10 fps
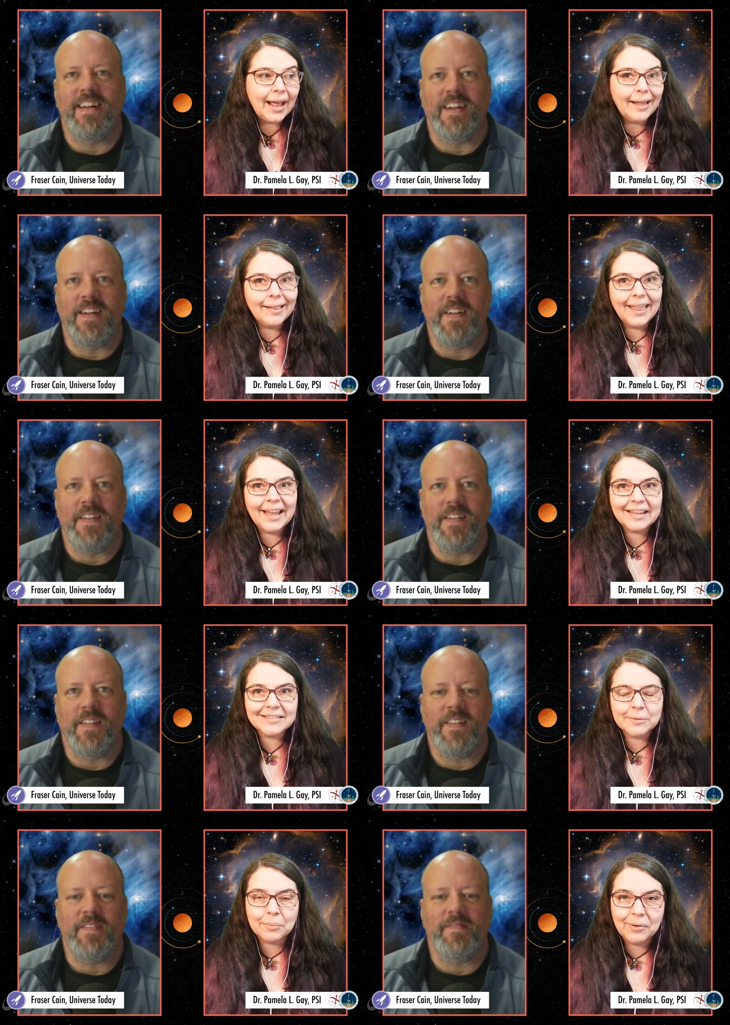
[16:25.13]
Speaker 1: I
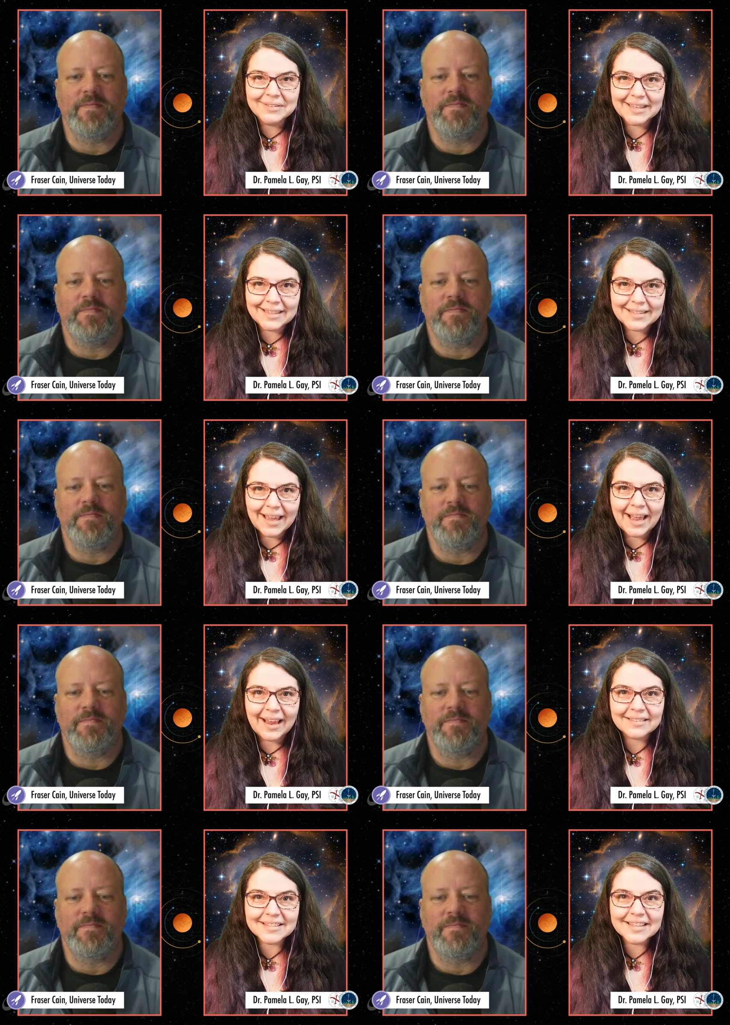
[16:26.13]
like to
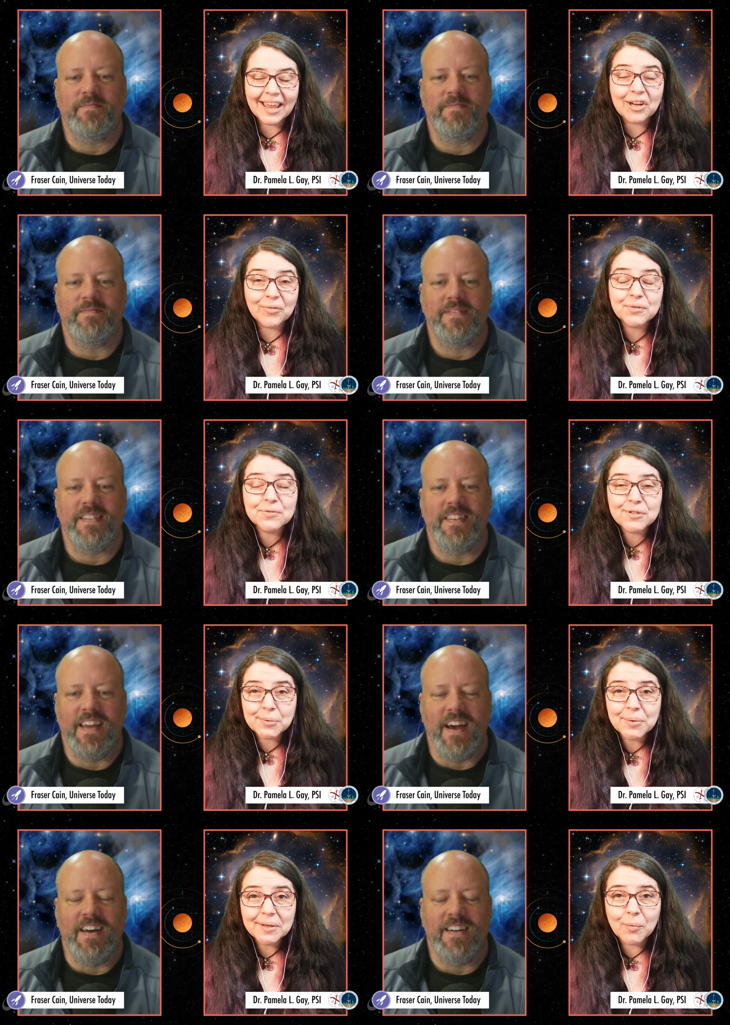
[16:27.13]
multitask, and if you're
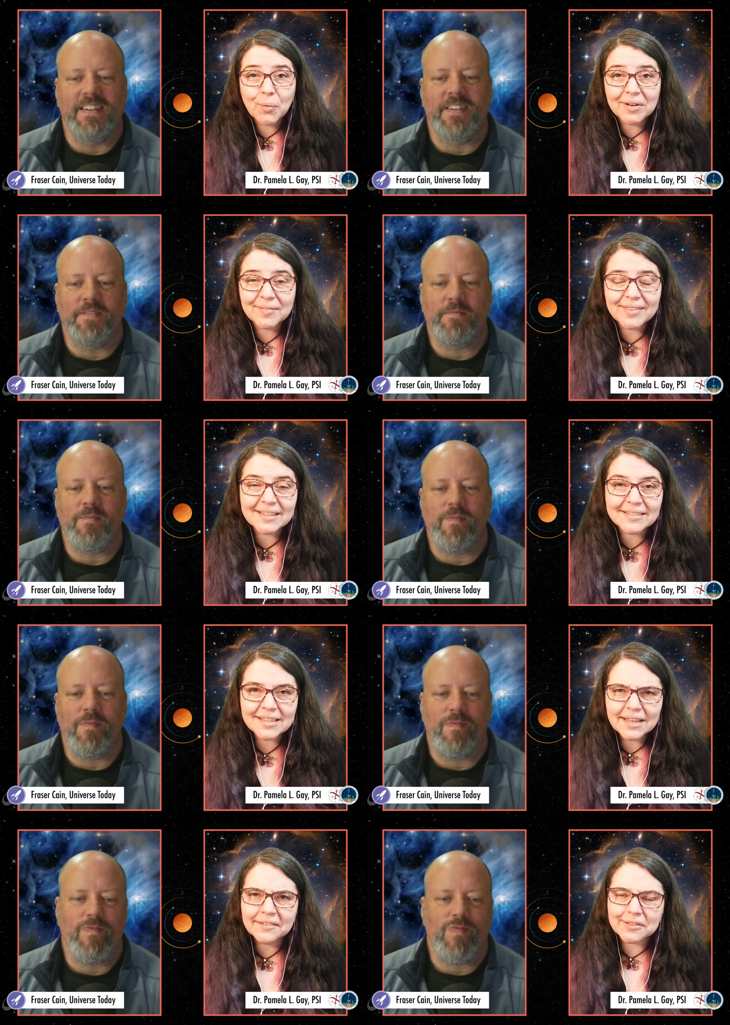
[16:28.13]
doing yeah. one of
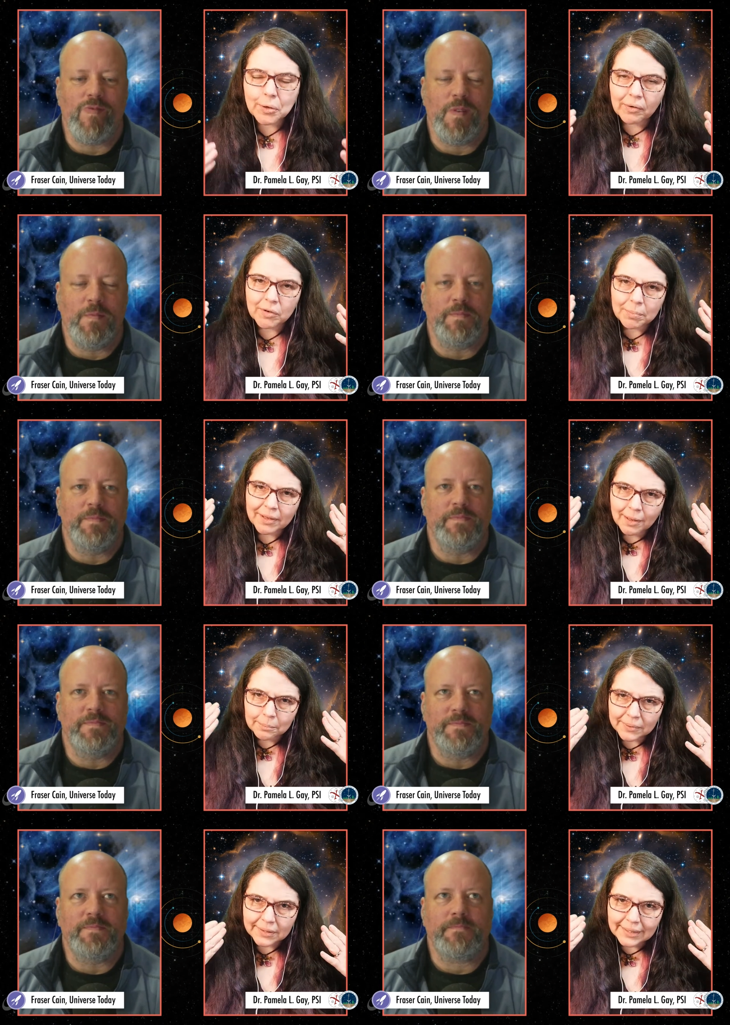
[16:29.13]
these things, you have to be
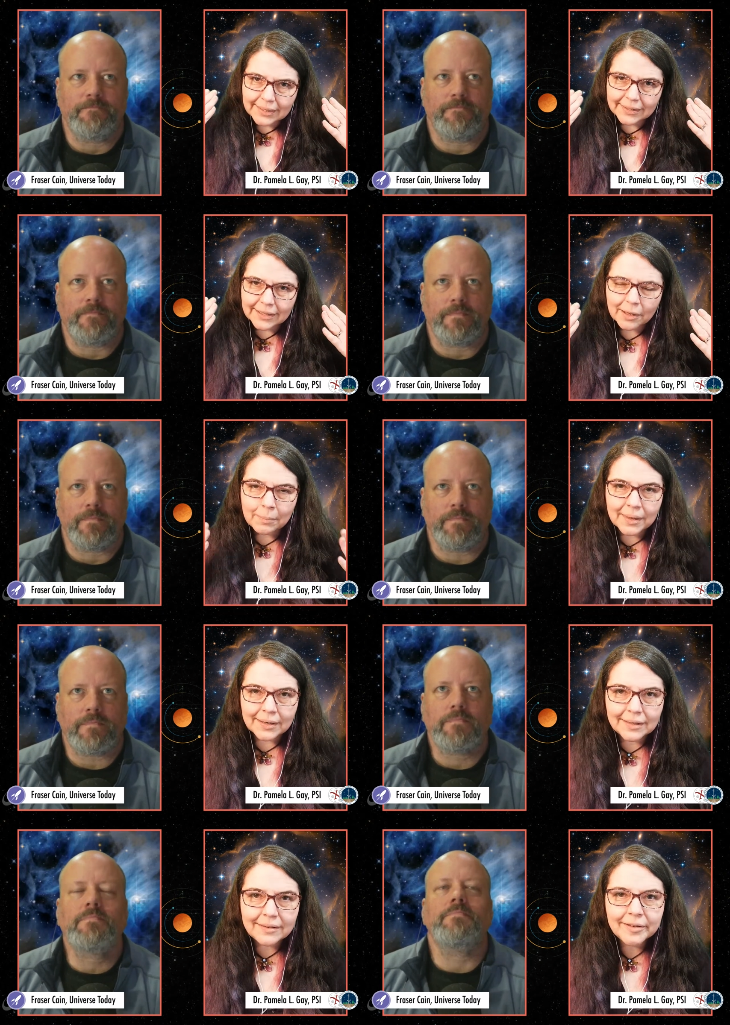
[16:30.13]
completely
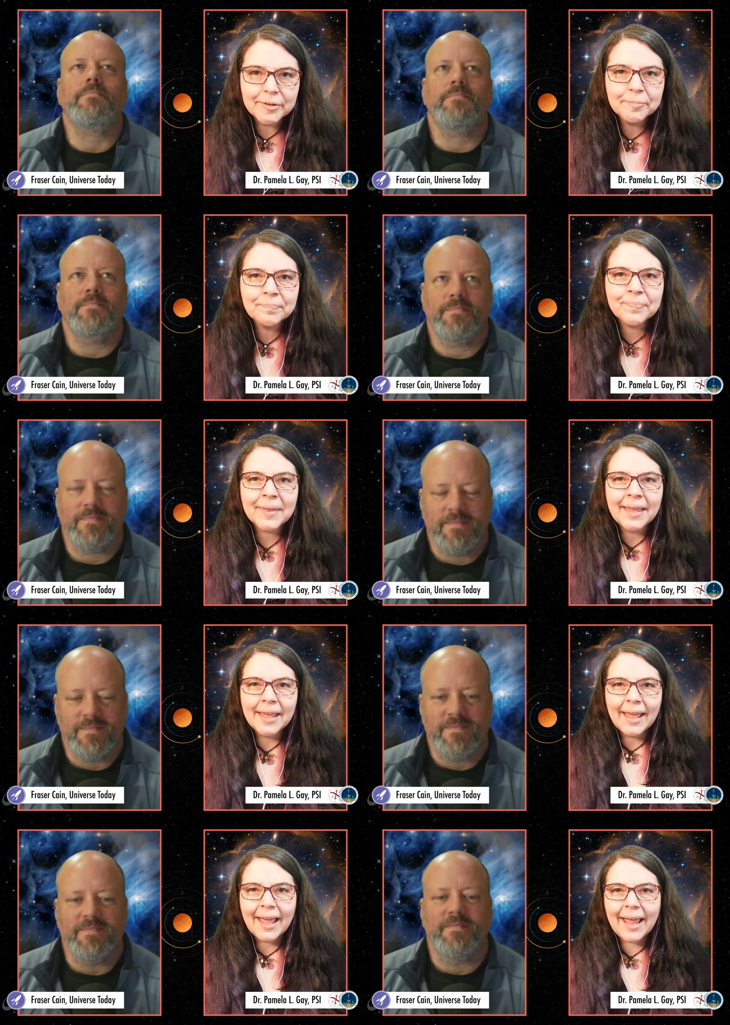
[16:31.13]
committed.
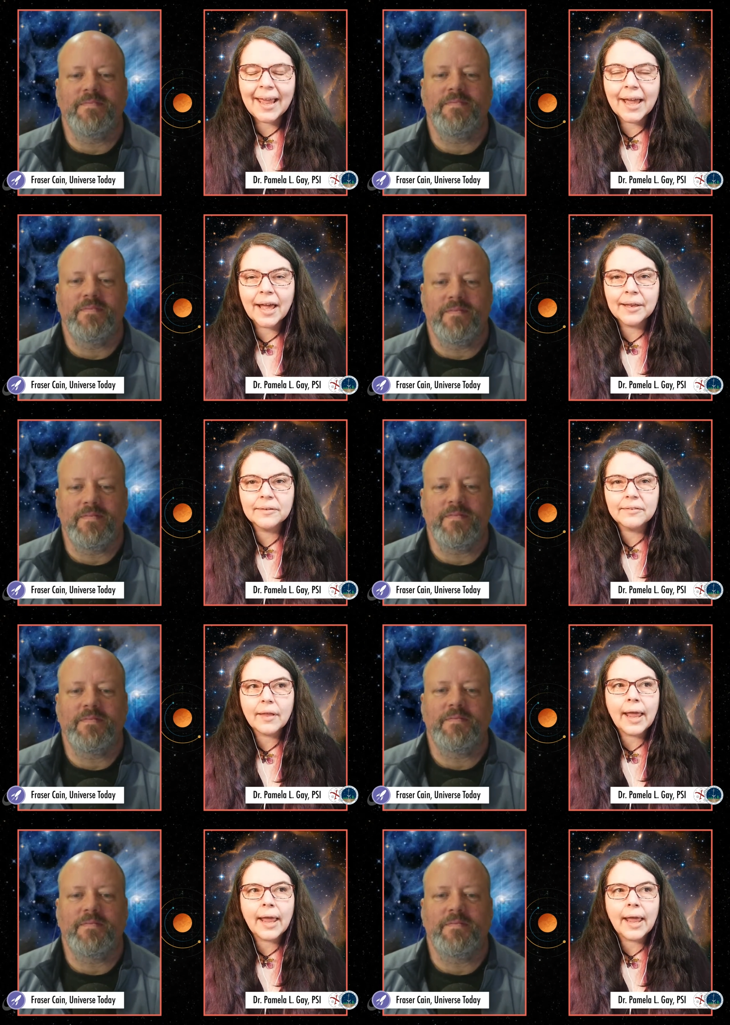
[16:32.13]
And